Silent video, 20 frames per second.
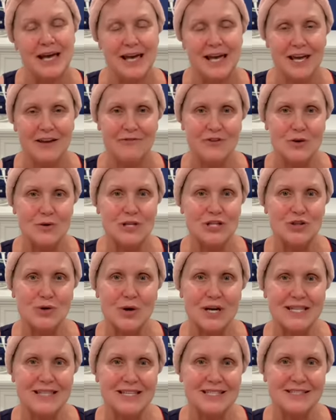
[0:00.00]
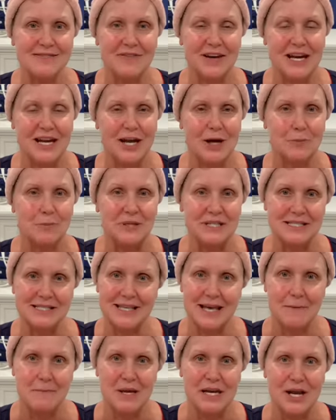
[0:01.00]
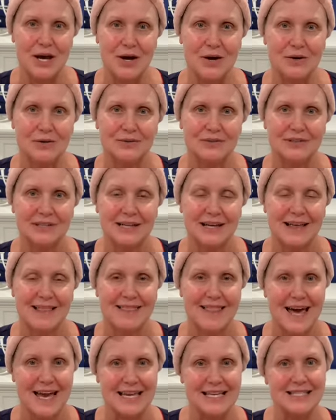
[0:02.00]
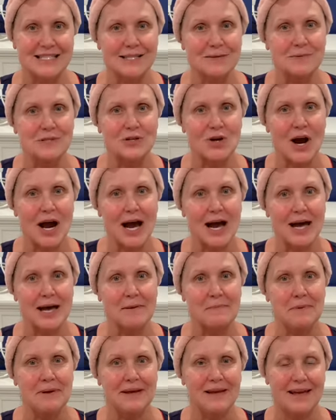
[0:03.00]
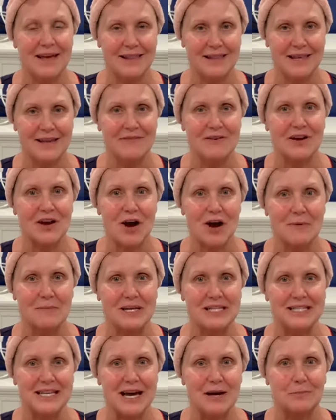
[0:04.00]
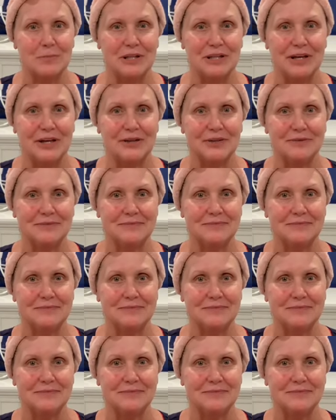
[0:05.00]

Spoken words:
If you enjoyed this video, please let me know. Like and subscribe and leave a comment down below.